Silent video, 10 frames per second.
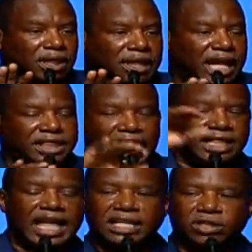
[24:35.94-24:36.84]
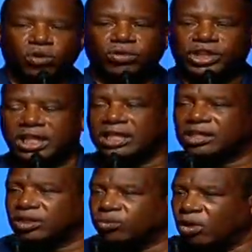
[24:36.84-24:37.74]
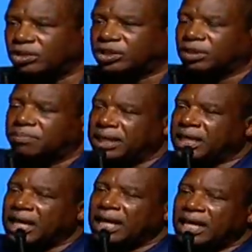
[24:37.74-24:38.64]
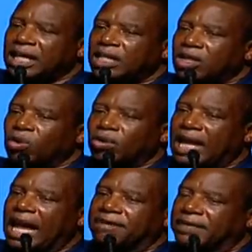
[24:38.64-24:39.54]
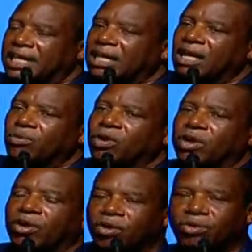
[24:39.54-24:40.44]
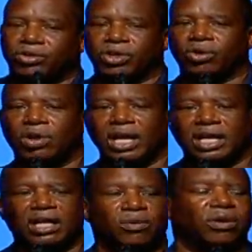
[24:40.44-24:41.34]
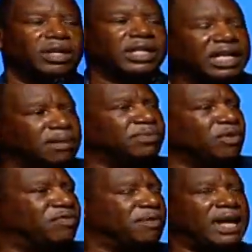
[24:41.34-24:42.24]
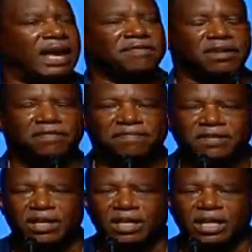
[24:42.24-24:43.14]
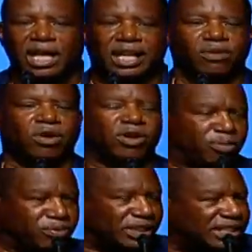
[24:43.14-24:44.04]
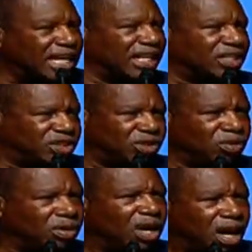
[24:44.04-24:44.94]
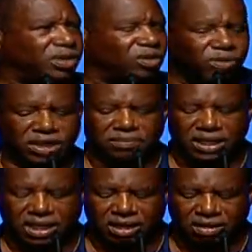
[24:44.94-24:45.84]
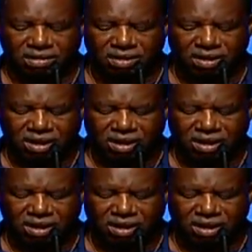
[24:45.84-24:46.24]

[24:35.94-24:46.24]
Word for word: That, that, that's who Jesus wants to be in your life. And he doesn't want to hurt you. He doesn't want to keep you from having fun. He wants to protect you. Are you with me here?